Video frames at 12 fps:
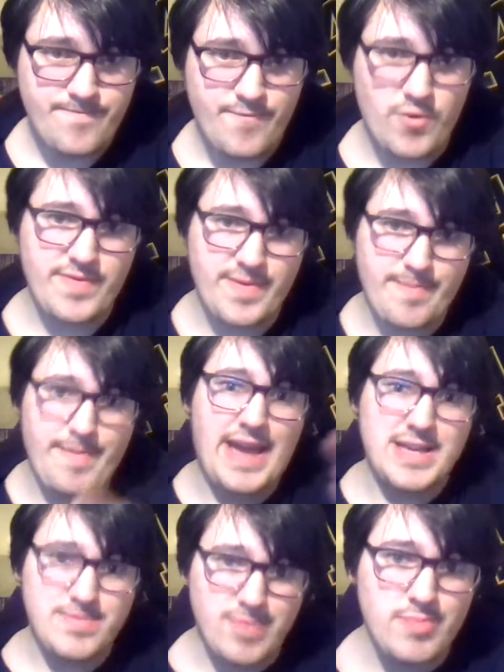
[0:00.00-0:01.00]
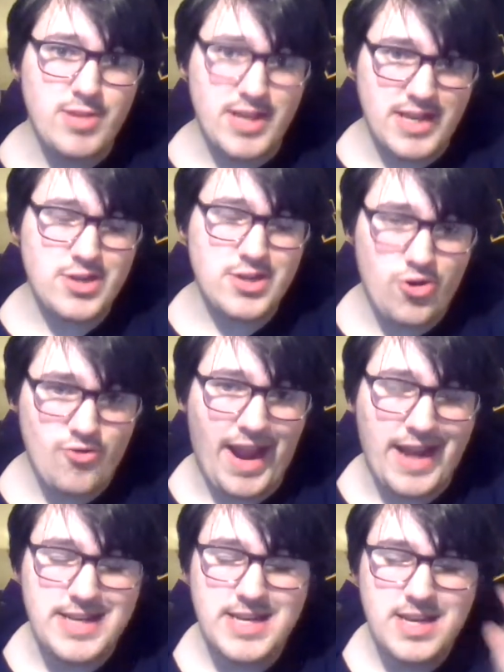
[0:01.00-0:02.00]
well, if the mass public is
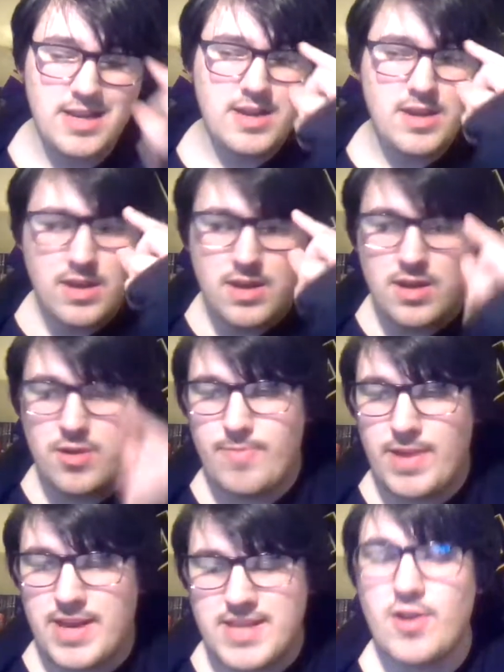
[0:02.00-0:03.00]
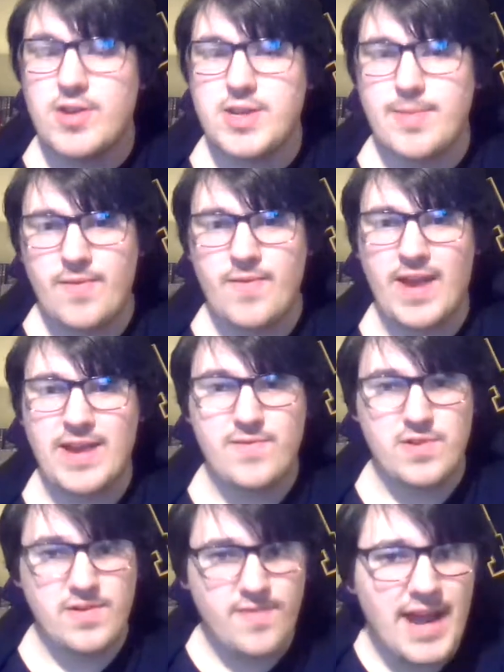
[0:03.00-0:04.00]
correct, Minnesota's going to be fighting
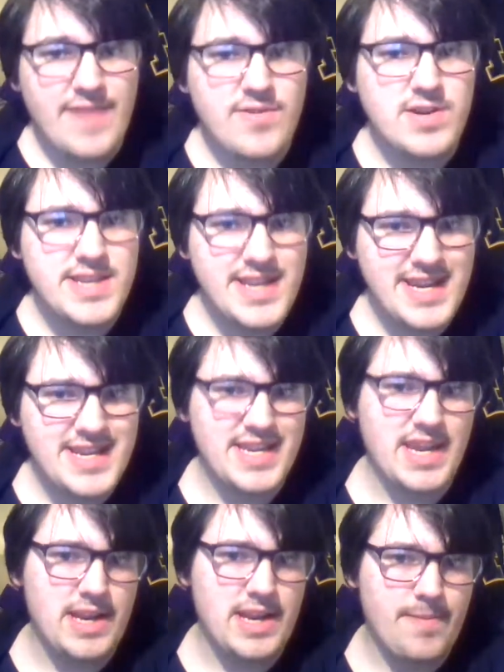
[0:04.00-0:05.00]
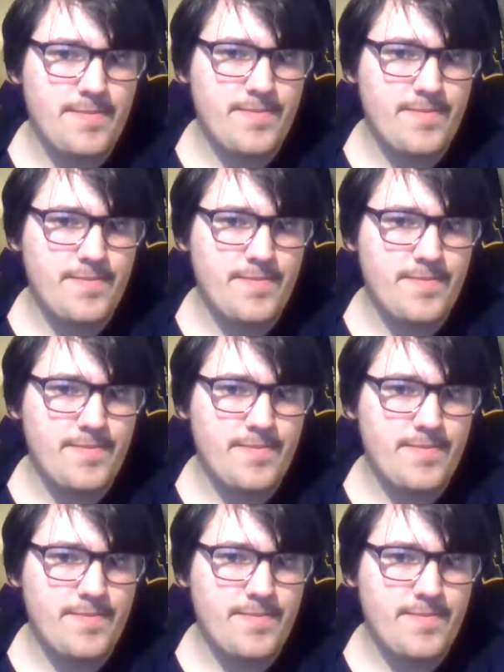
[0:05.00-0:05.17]
for a 5 or a 6 seed.